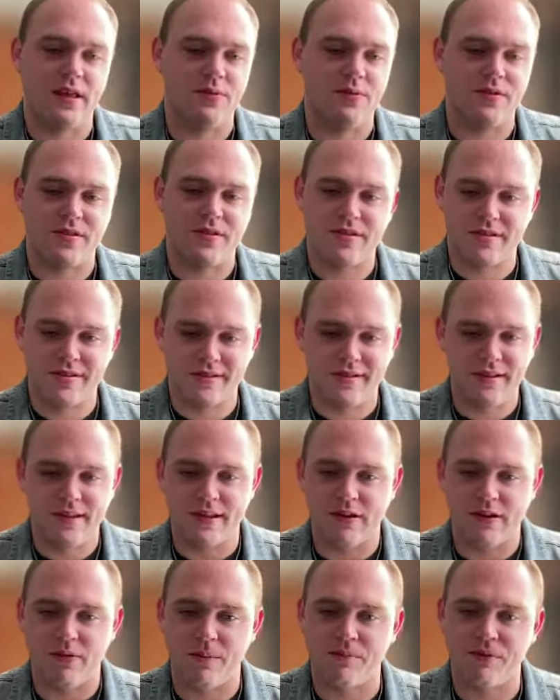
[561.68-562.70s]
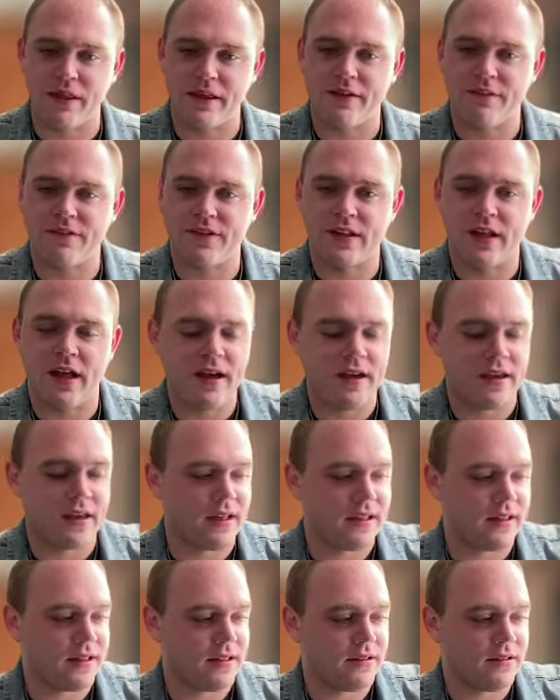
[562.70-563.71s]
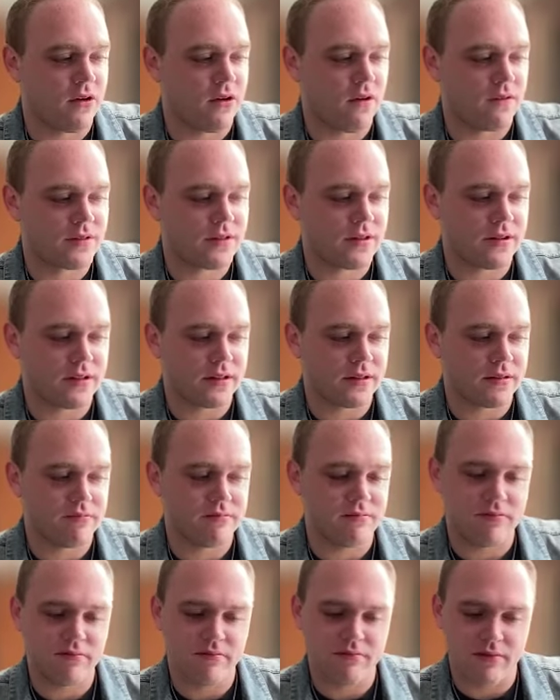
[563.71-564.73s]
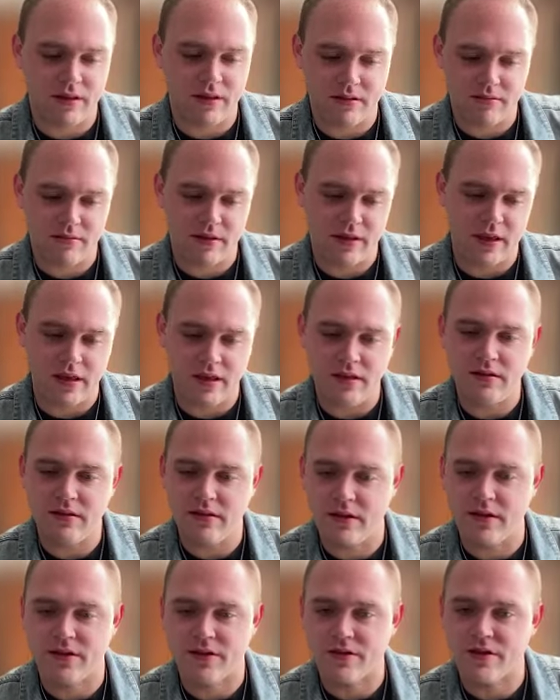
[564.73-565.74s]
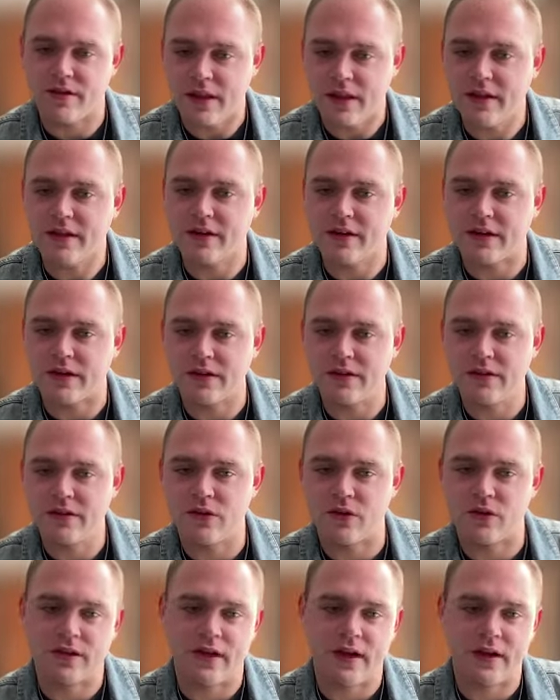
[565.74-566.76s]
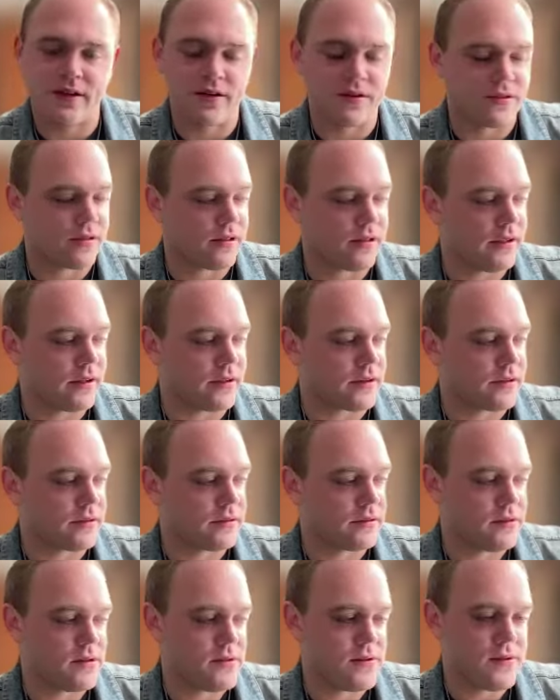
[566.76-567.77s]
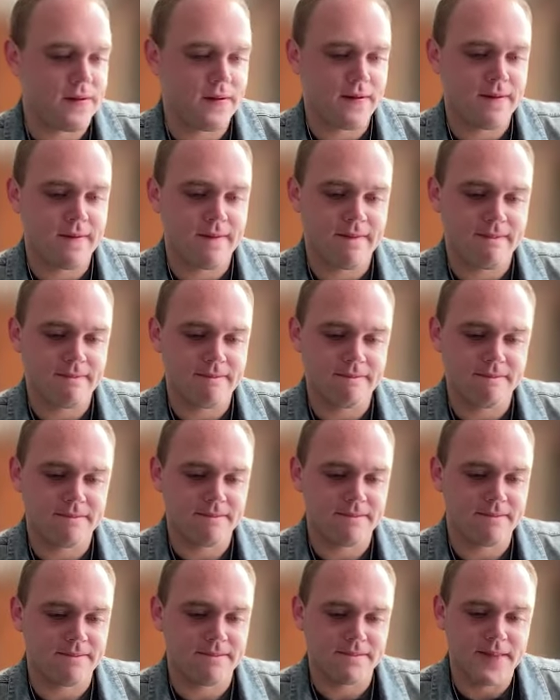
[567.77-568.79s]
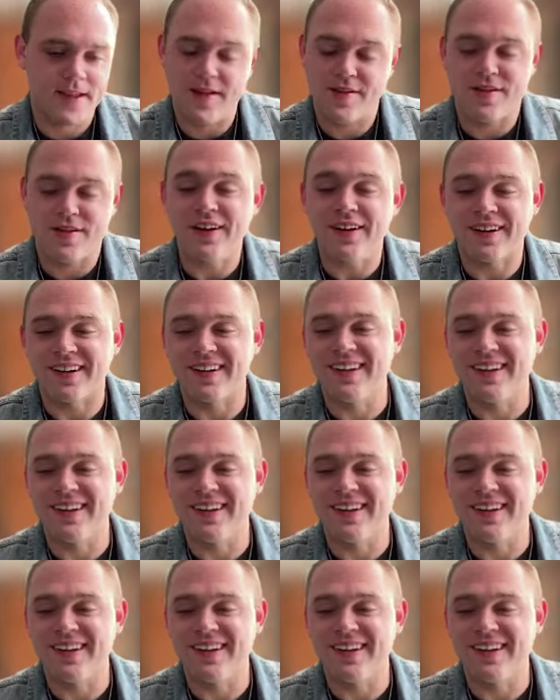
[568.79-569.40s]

it was, you know, a blink of an eye. And all of a sudden, eight years later or nine years later, he's here,